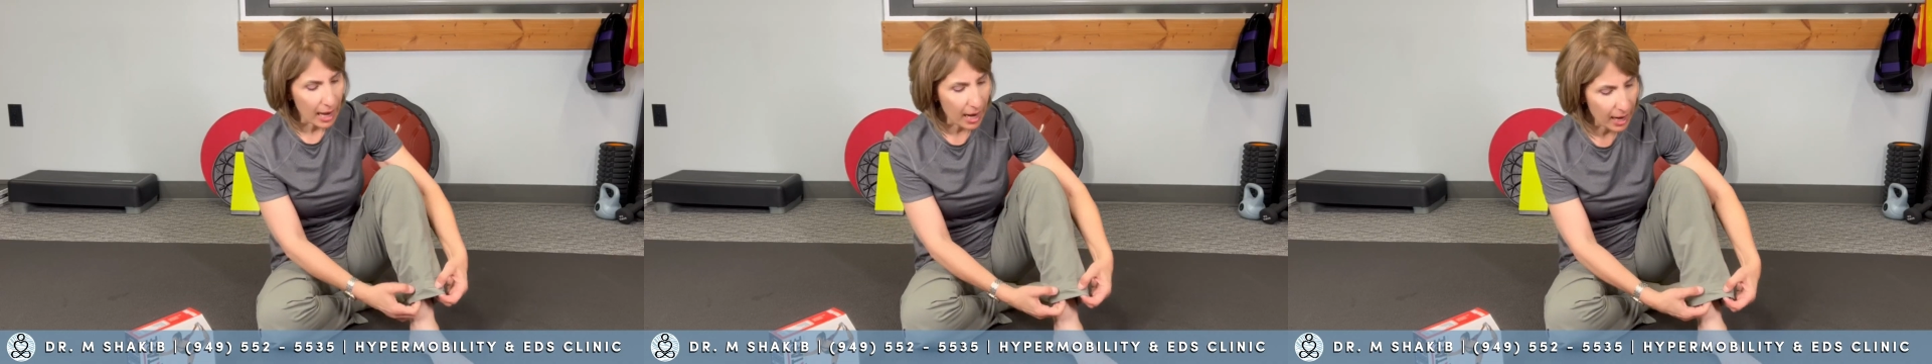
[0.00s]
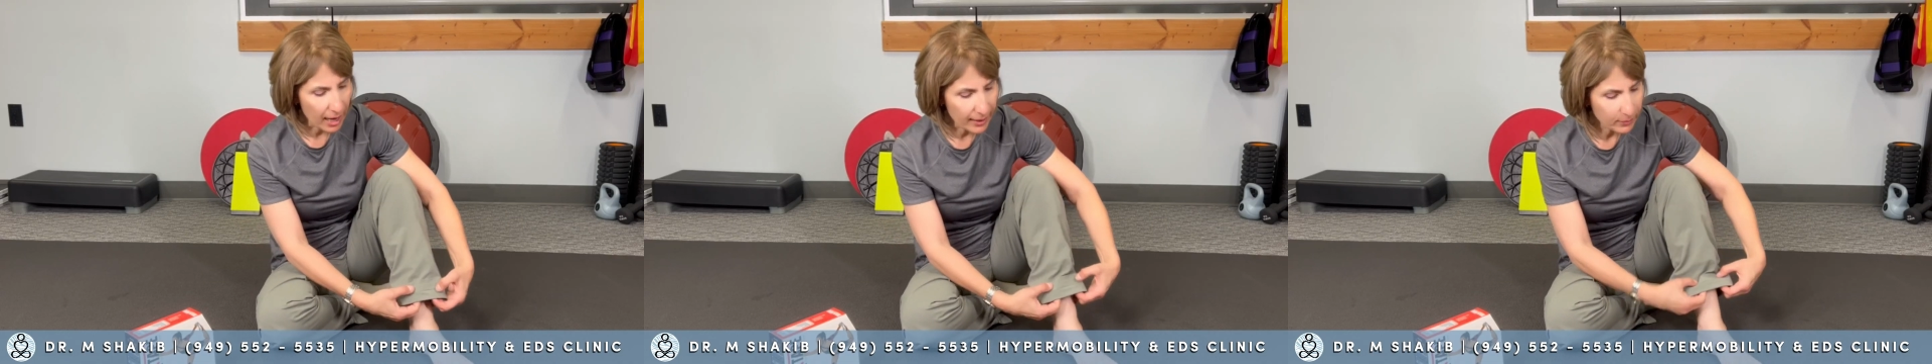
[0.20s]

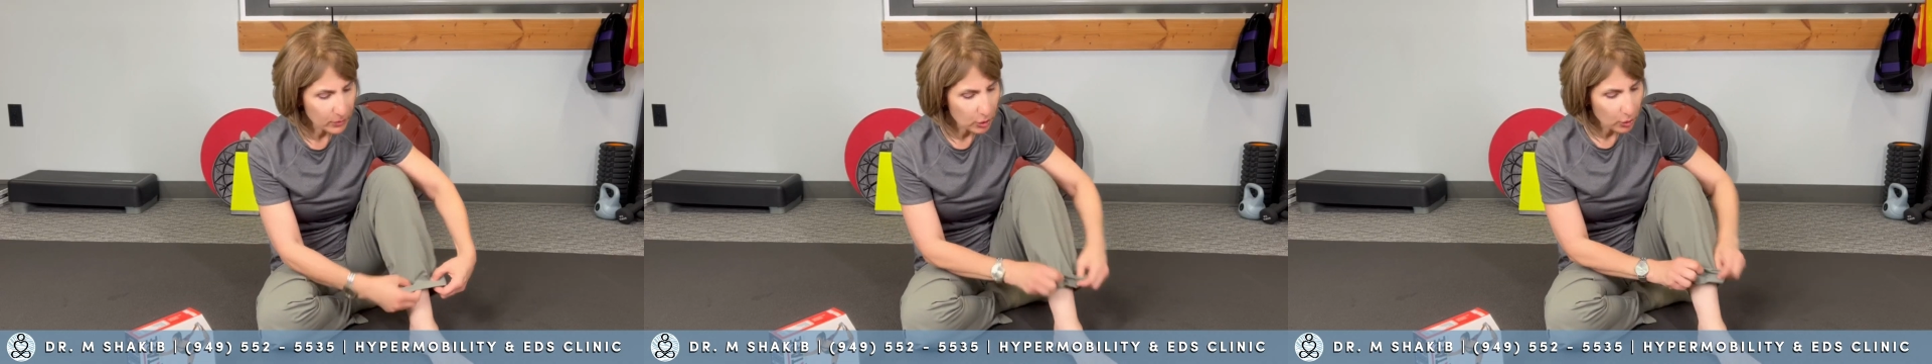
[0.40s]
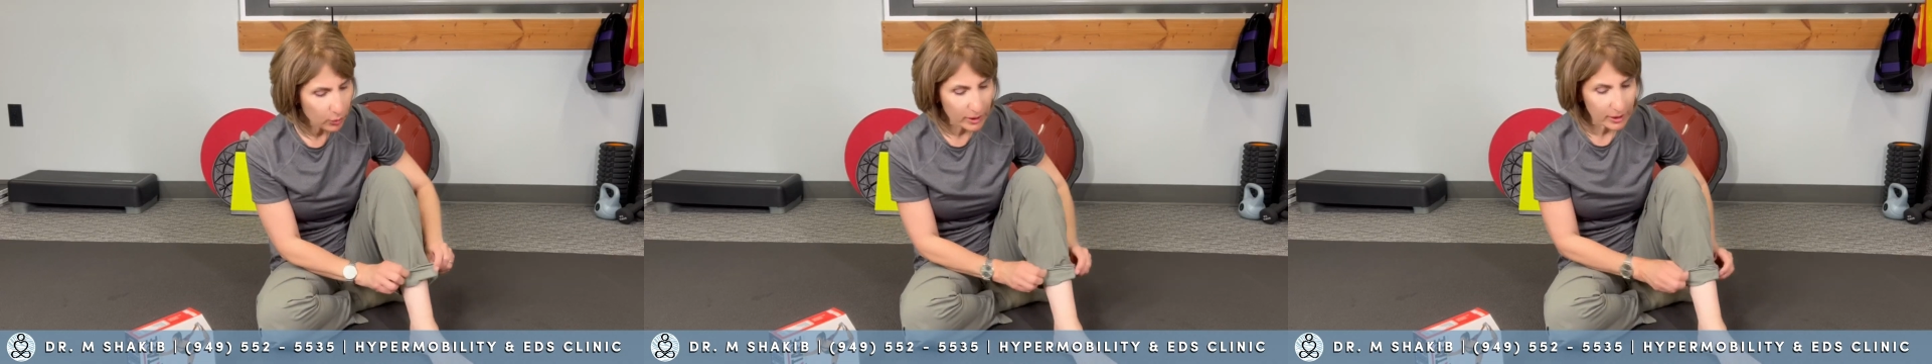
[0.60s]
I've
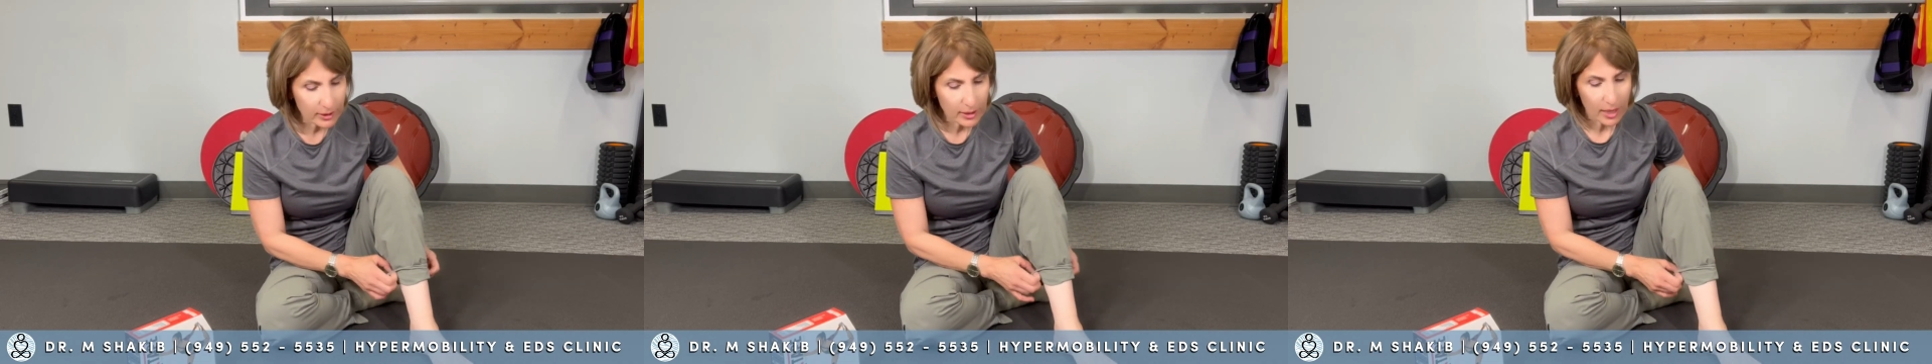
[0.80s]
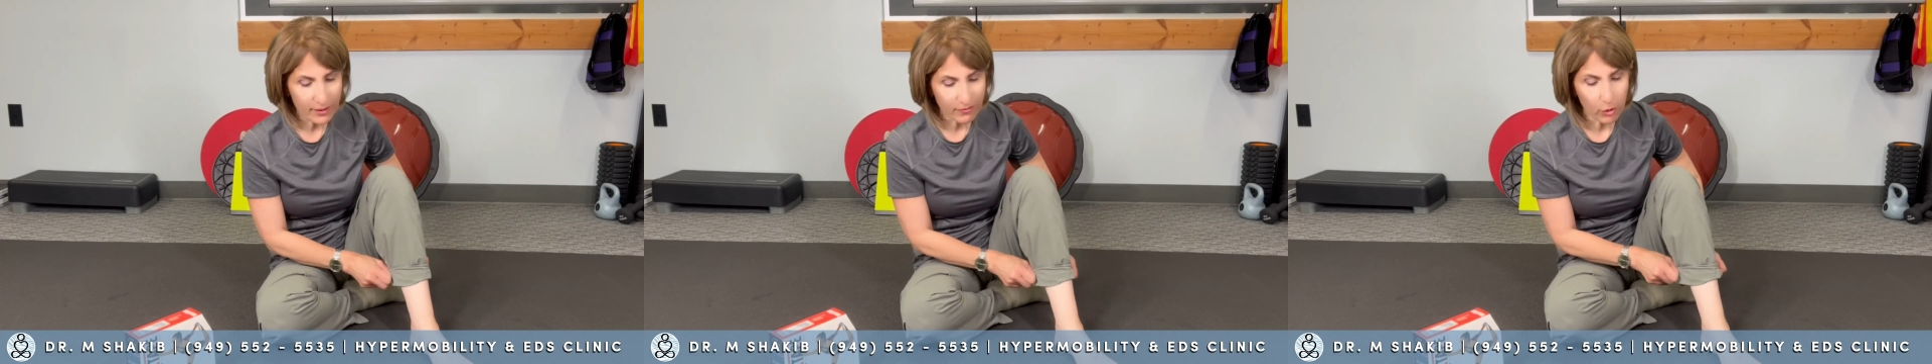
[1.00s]

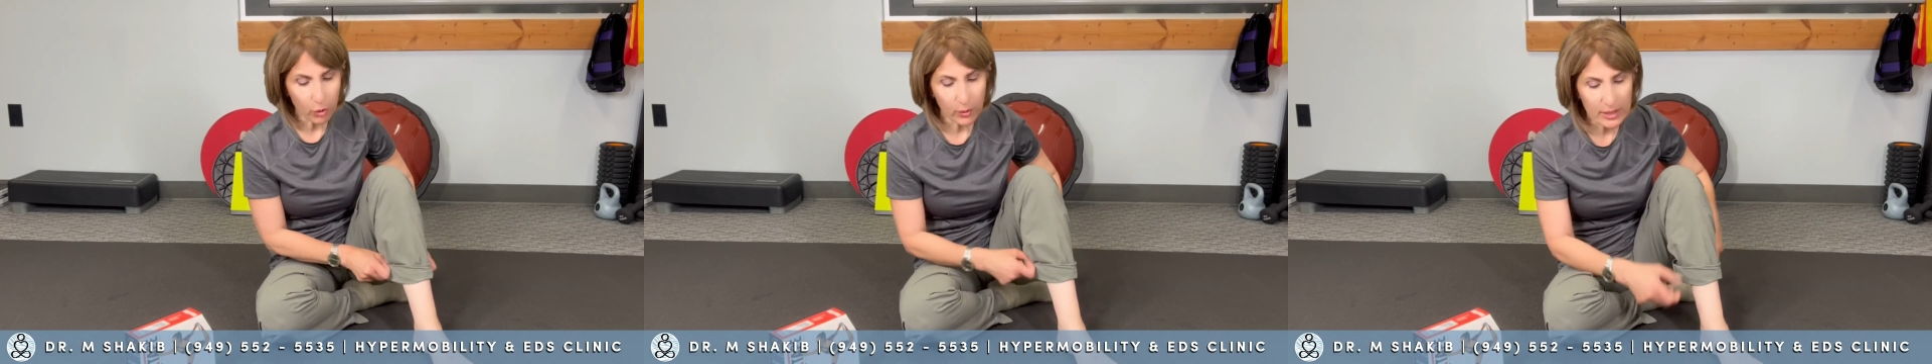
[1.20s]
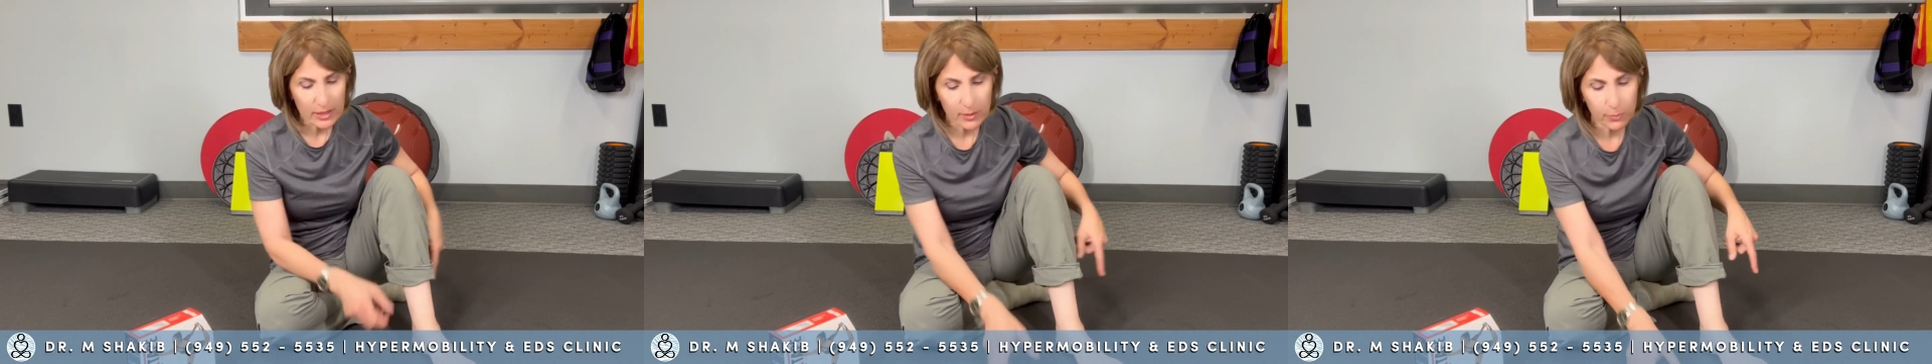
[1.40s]

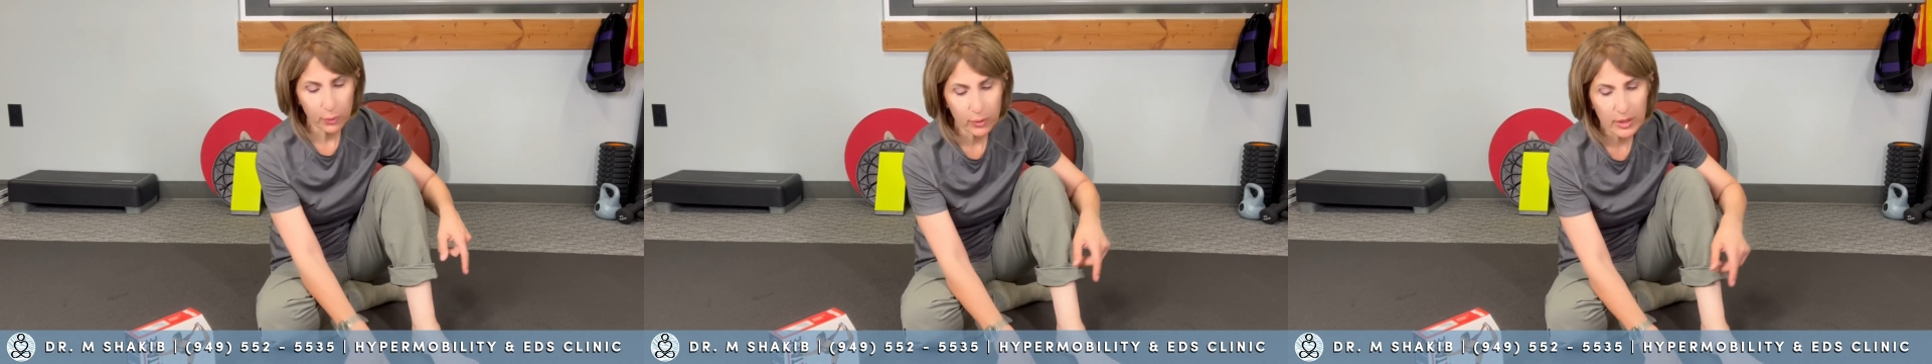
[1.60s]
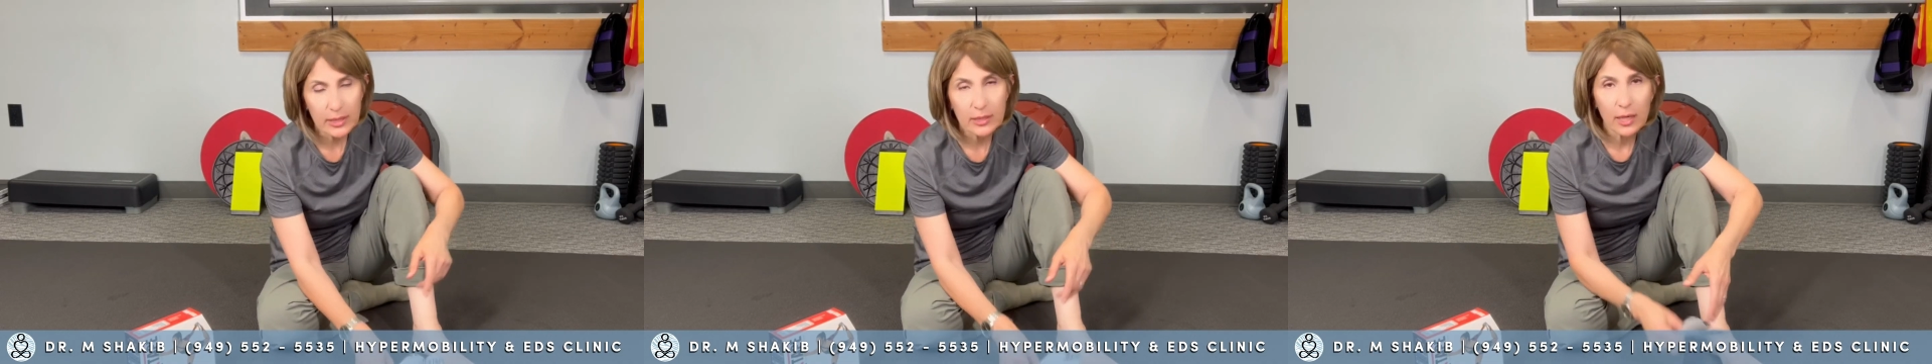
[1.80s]
already
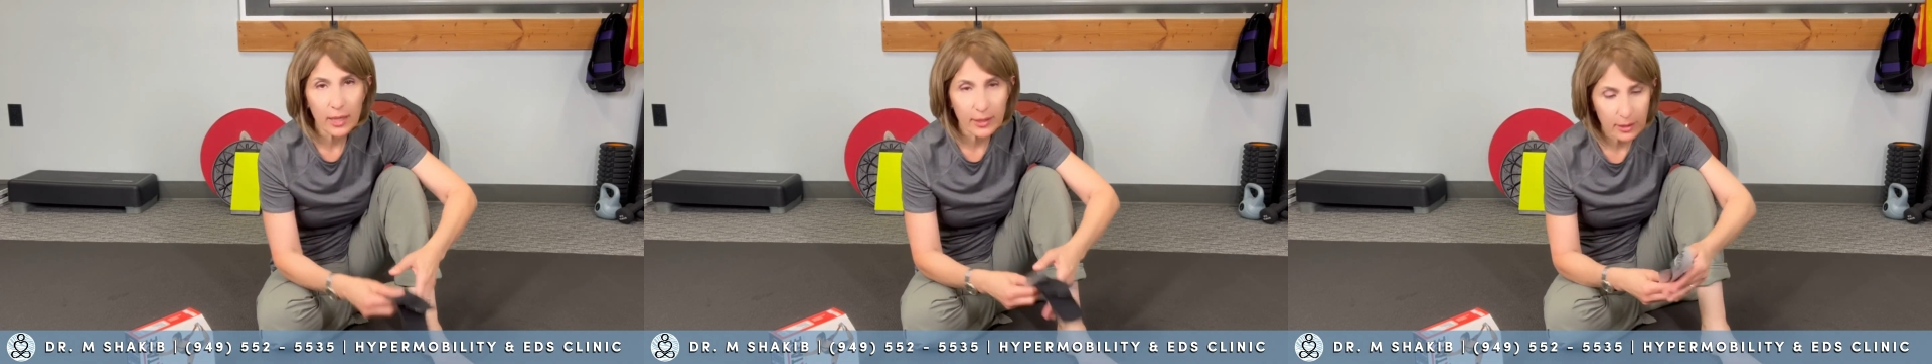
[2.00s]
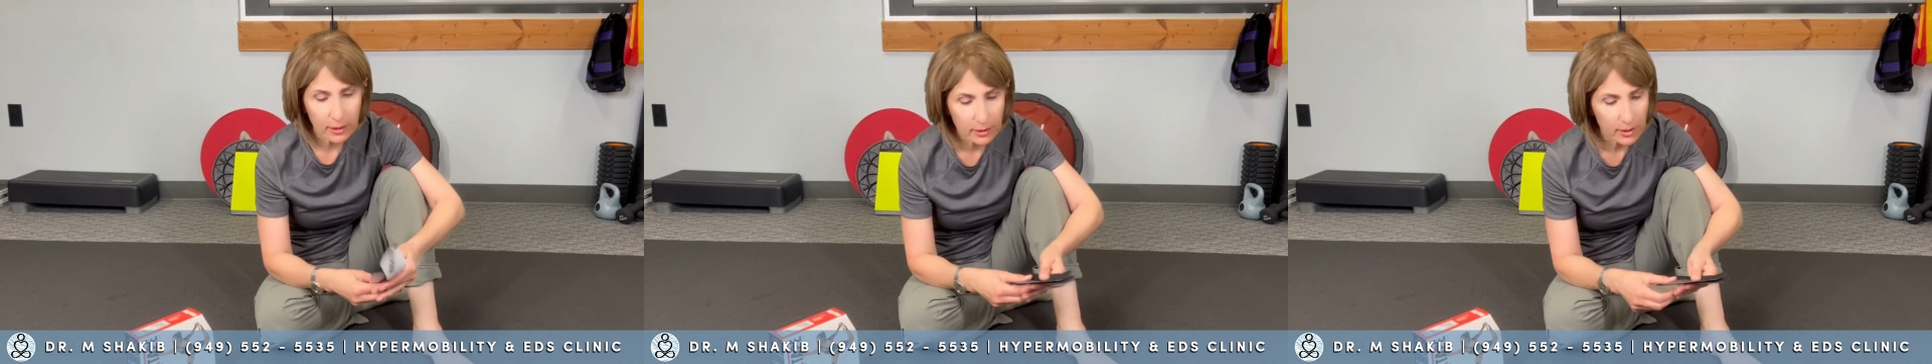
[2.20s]

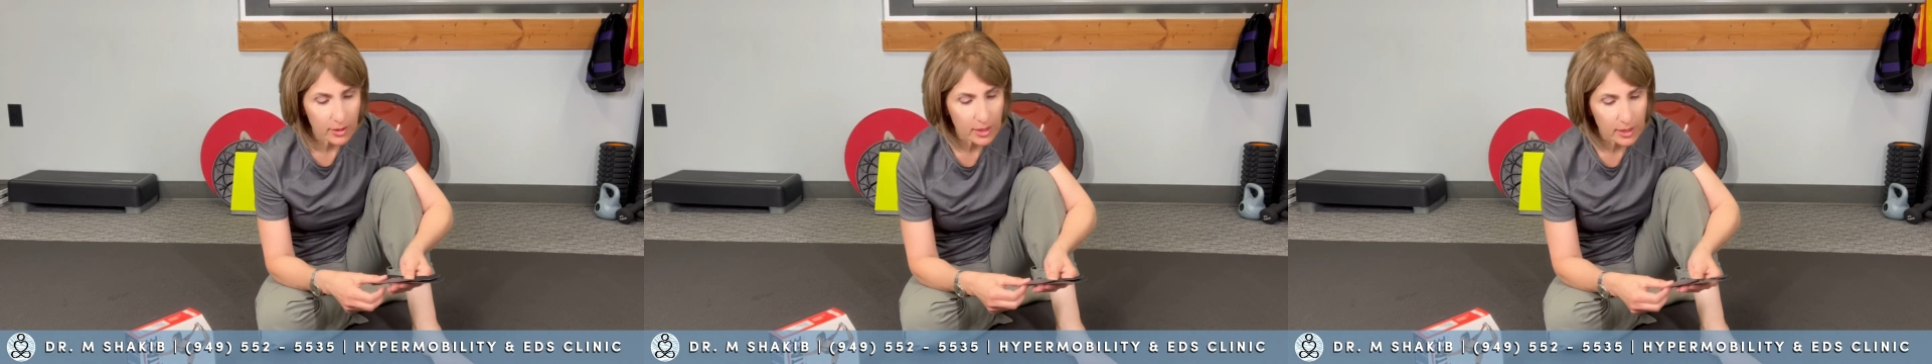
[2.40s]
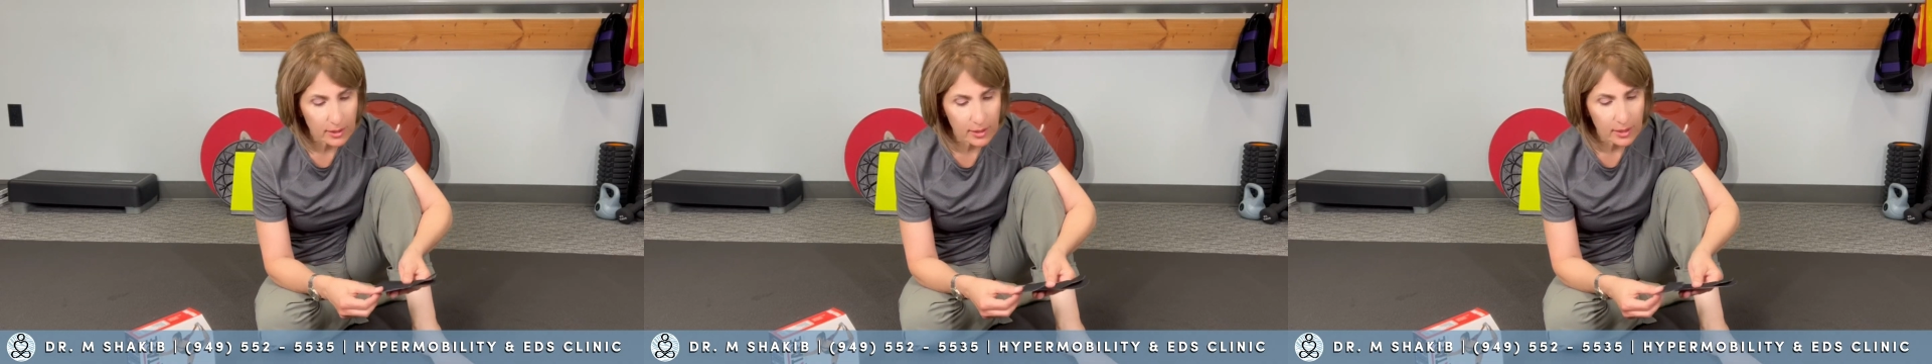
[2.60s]
pre-cut
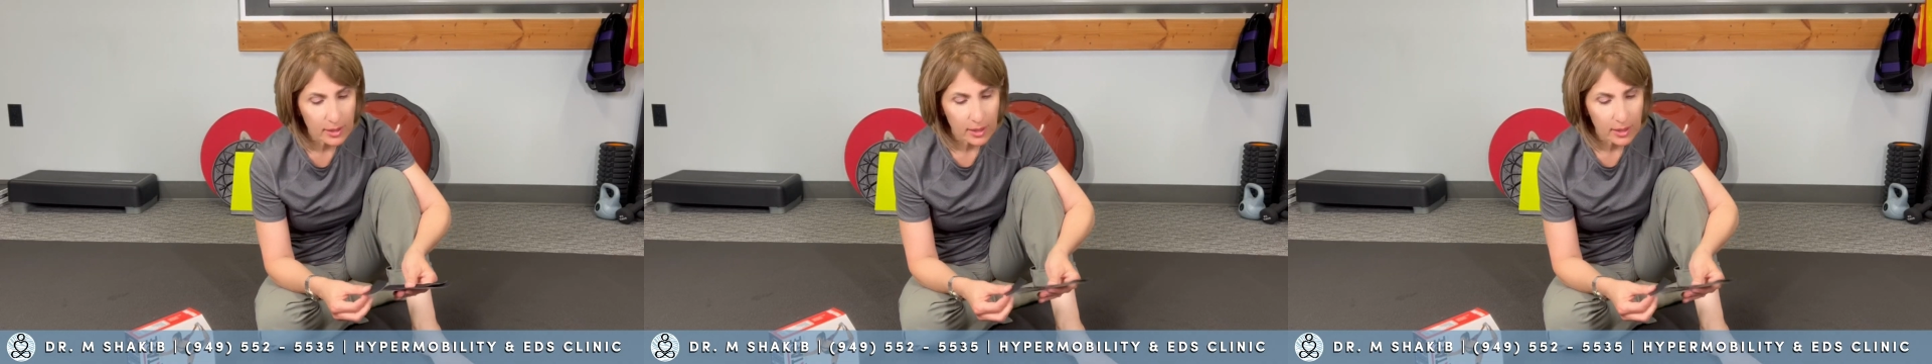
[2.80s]
these